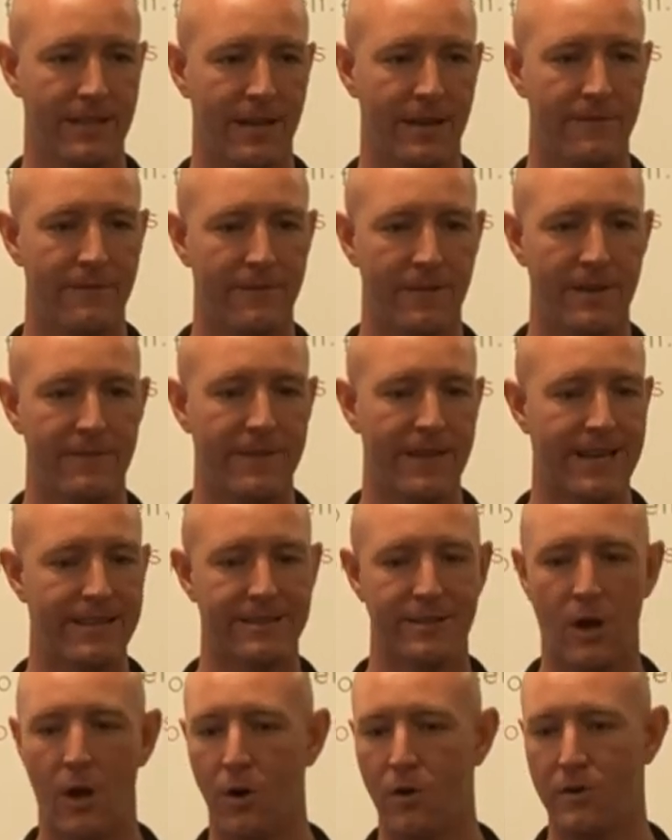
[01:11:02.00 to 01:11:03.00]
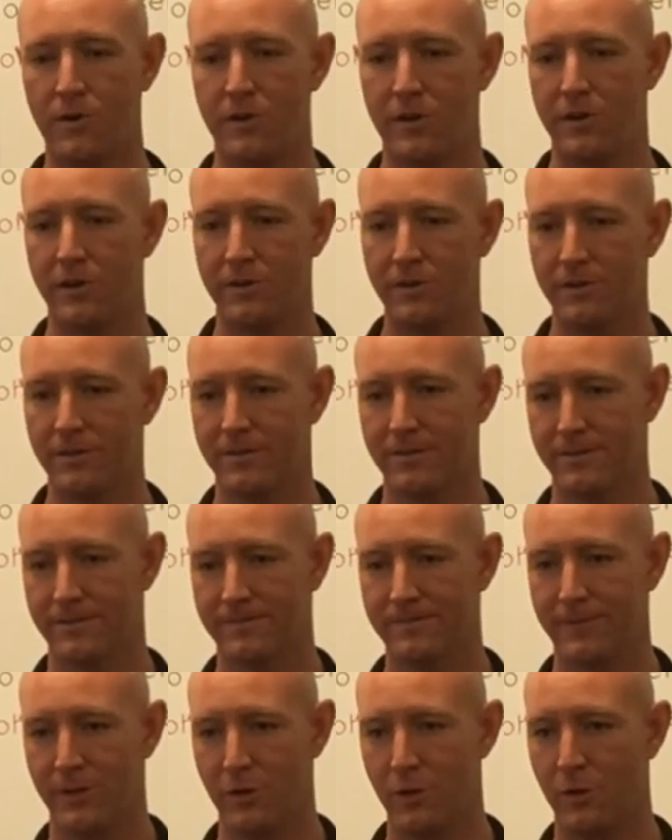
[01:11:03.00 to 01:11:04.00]
If, if that's all you do,
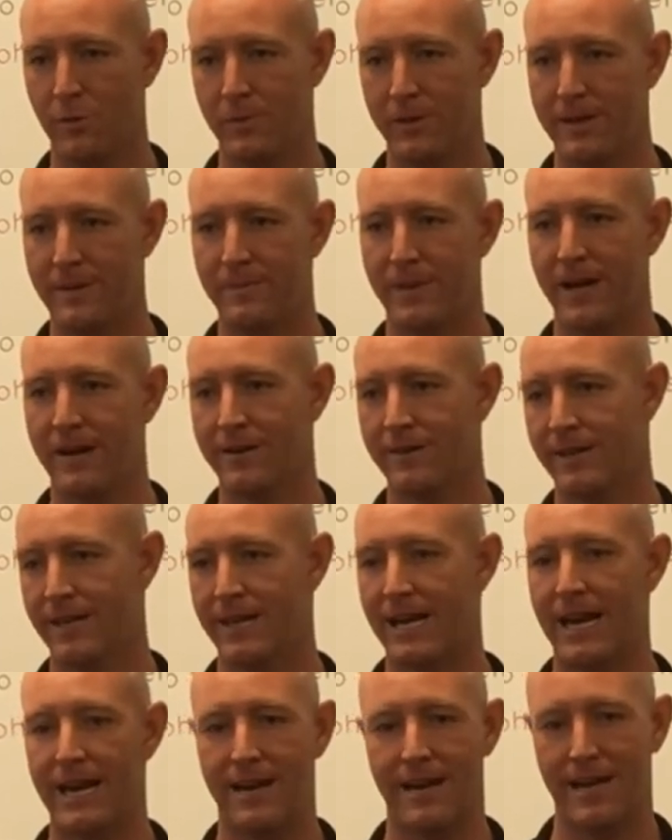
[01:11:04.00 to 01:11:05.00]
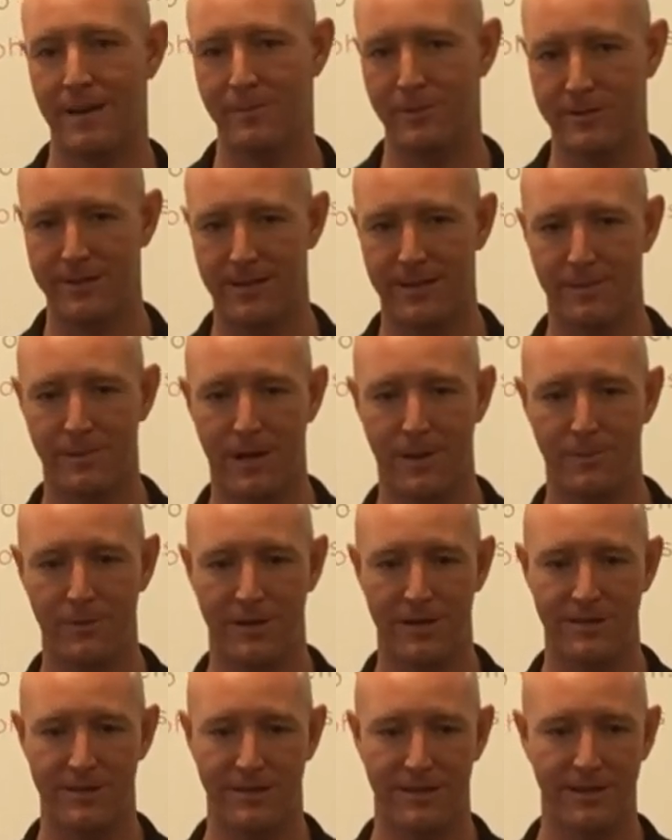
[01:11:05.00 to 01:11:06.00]
you'll be better than 99% of the
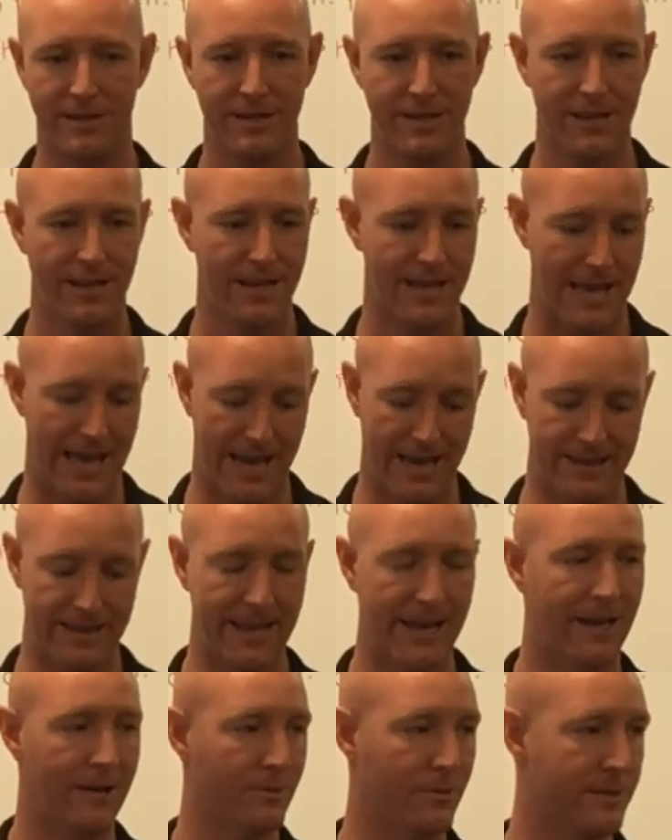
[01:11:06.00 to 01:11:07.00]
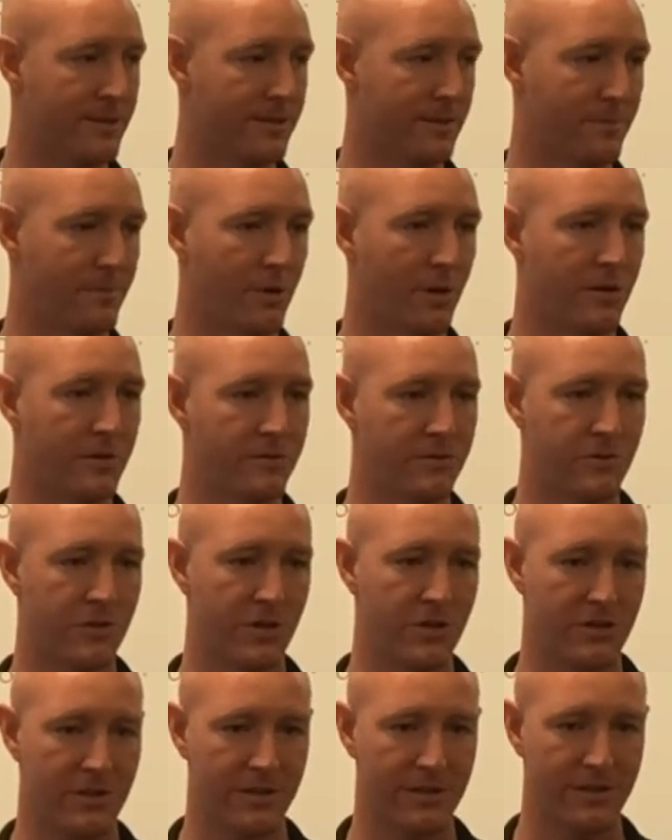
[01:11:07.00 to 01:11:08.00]
population. Add that with some good
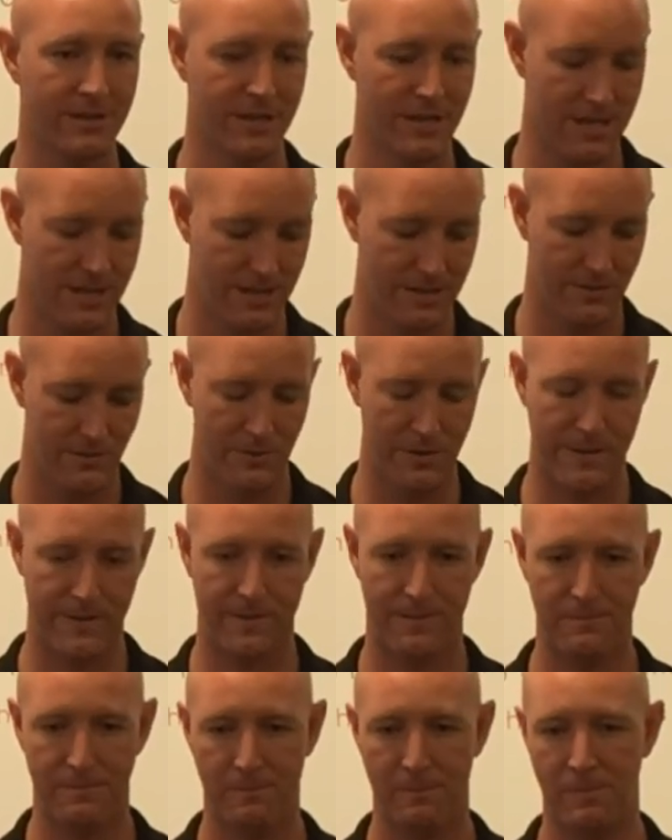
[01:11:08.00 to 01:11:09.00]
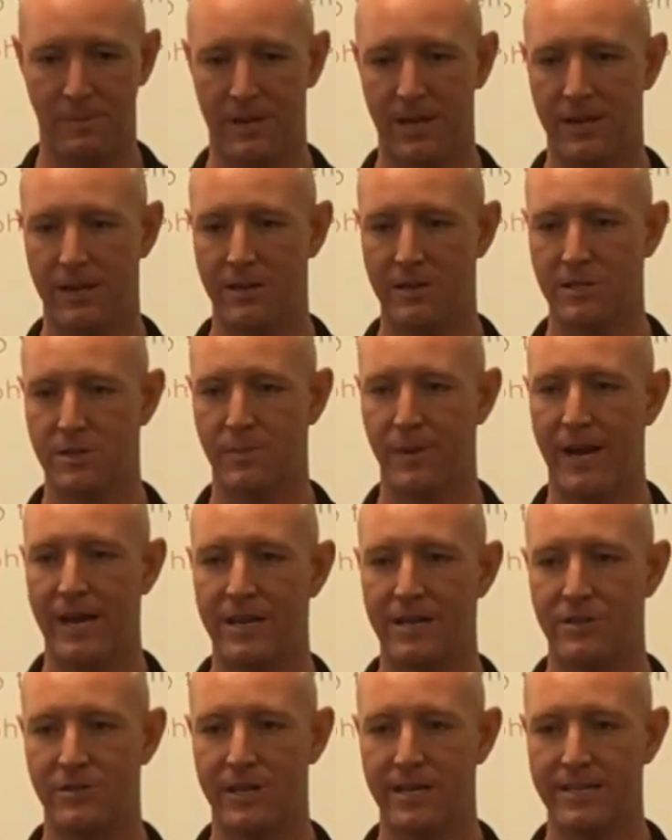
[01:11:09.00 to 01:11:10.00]
nutrition, with getting your spine
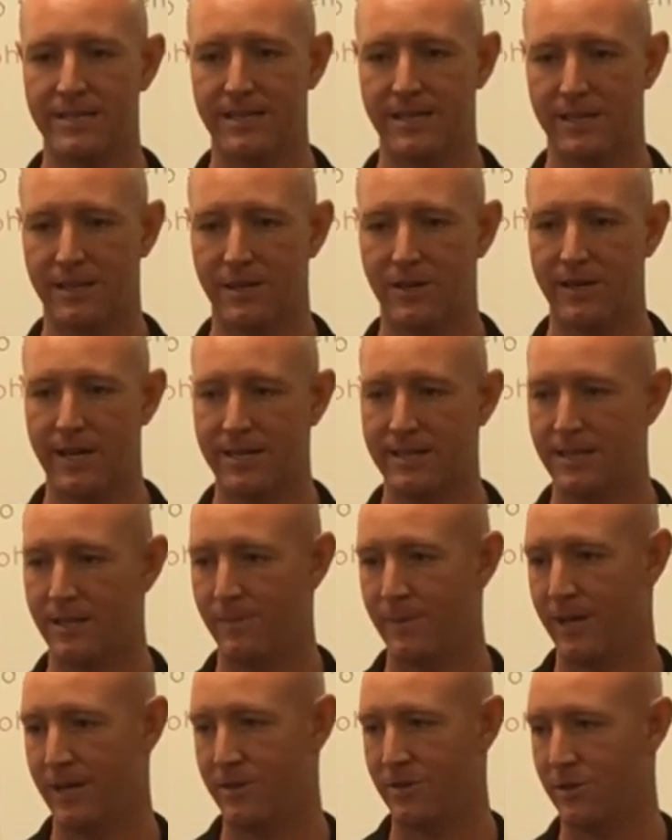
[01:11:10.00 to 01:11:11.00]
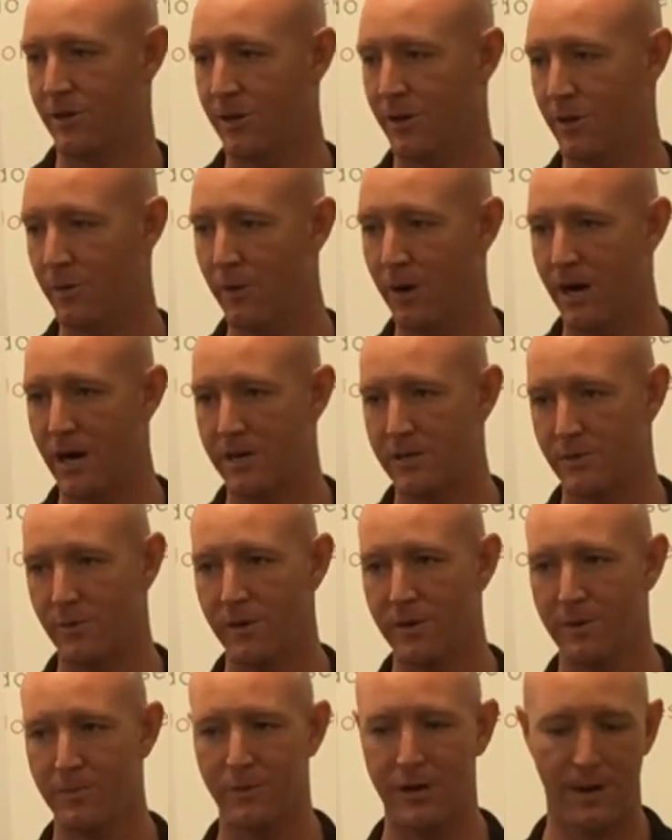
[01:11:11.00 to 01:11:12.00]
addressed and corrected and making sure all your wires are
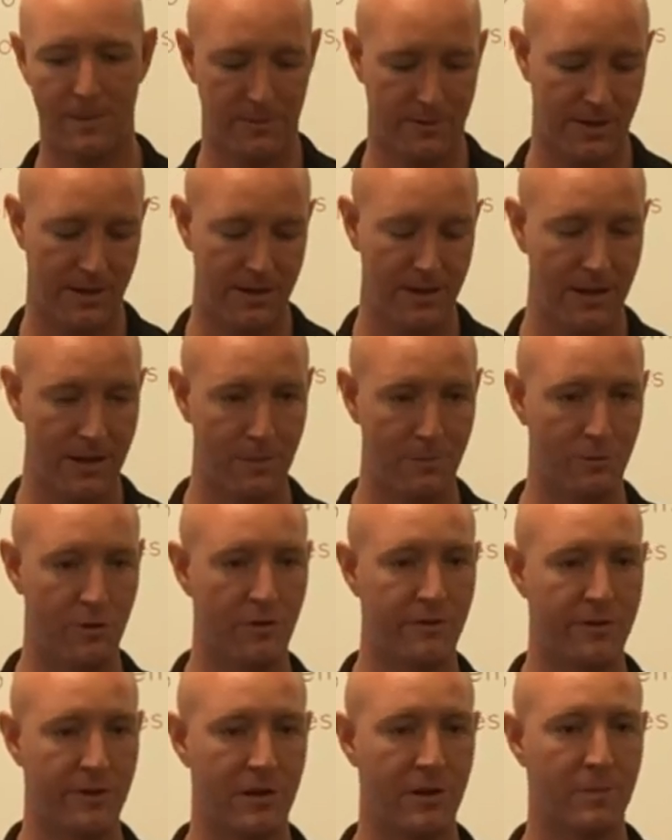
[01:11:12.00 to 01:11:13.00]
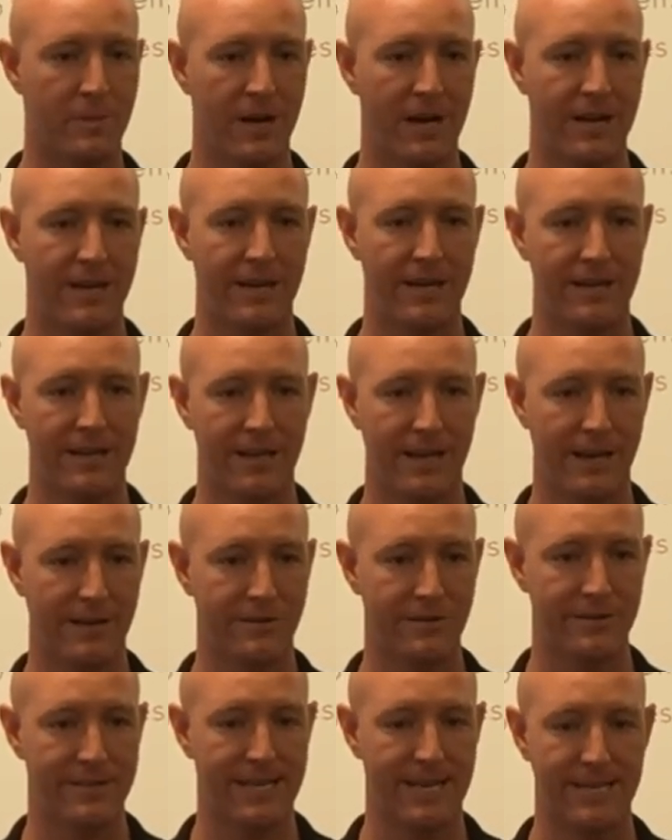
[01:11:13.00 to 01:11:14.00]
working properly, moving your body,
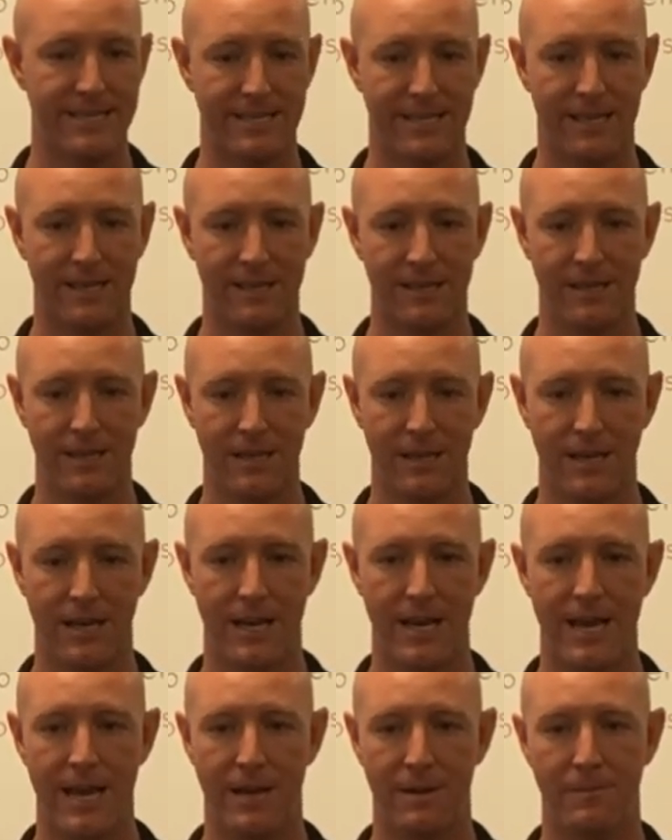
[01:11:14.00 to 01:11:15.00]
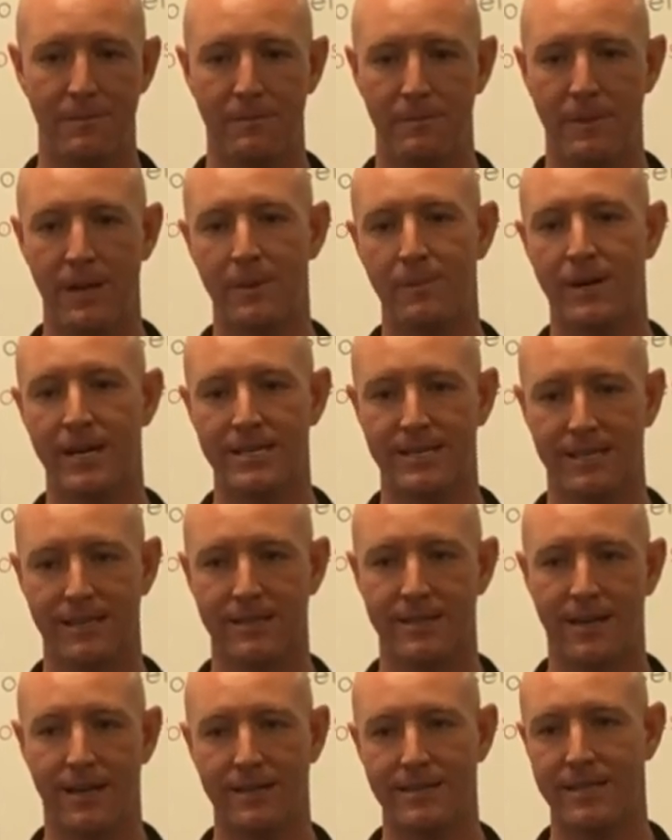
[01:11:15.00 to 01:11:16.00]
exercising, and minimizing
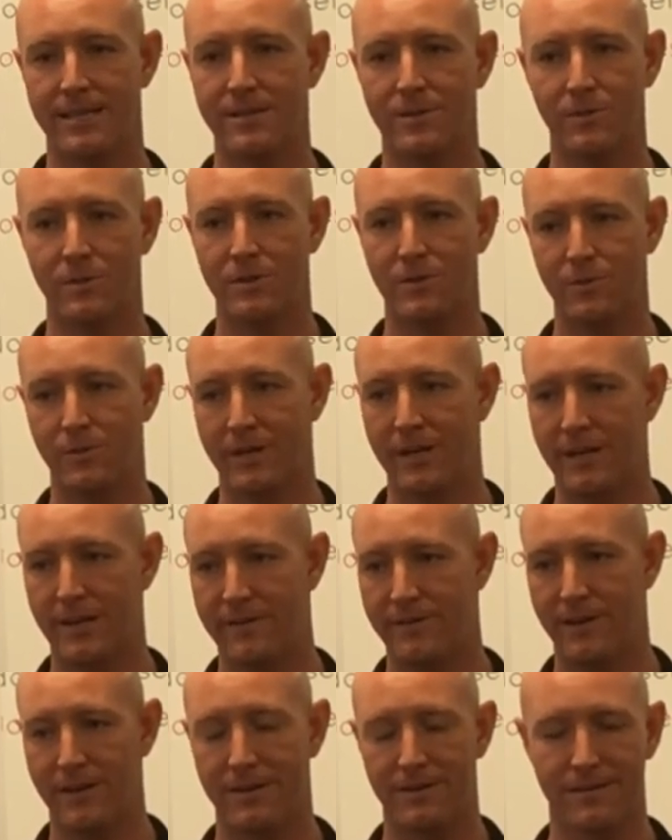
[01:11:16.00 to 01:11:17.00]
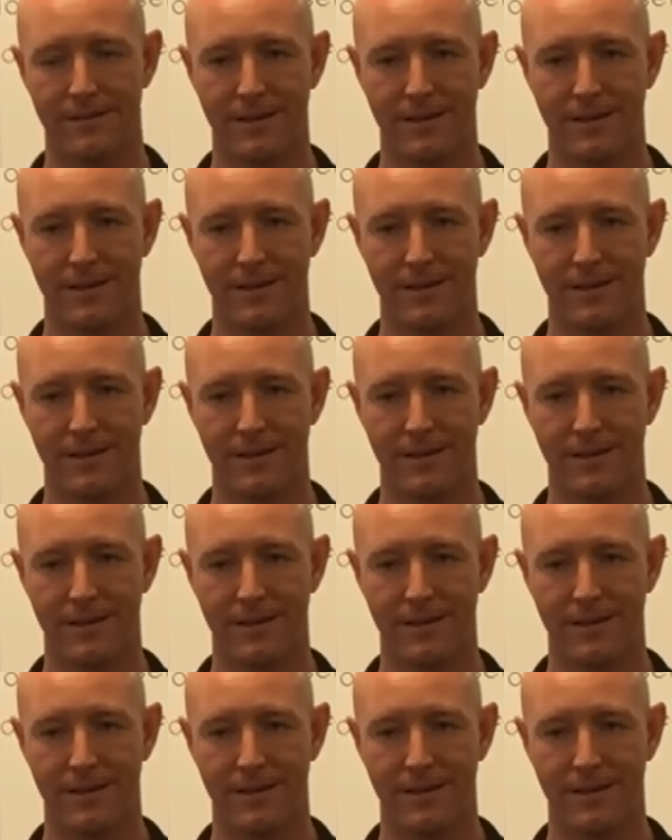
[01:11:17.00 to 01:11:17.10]
toxins, which we didn't even,